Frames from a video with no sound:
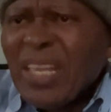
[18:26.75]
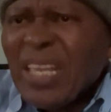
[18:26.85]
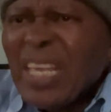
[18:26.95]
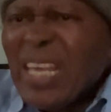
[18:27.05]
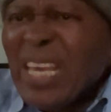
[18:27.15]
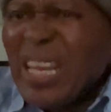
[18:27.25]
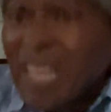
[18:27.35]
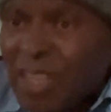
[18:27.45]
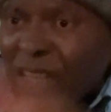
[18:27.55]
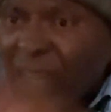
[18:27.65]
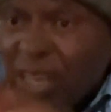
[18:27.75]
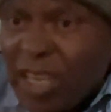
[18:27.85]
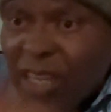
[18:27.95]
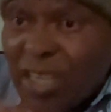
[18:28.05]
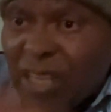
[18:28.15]

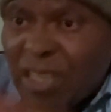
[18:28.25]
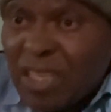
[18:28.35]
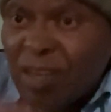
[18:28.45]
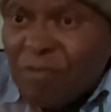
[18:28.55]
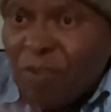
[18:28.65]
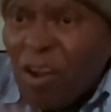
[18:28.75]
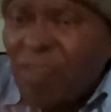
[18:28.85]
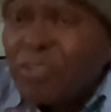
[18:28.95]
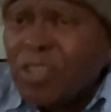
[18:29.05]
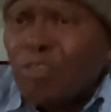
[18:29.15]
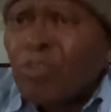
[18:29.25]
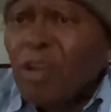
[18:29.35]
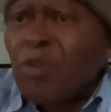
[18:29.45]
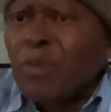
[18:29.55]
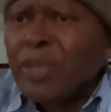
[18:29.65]
It's involved in
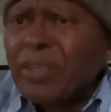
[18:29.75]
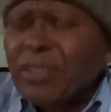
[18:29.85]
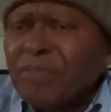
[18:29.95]
swallowing.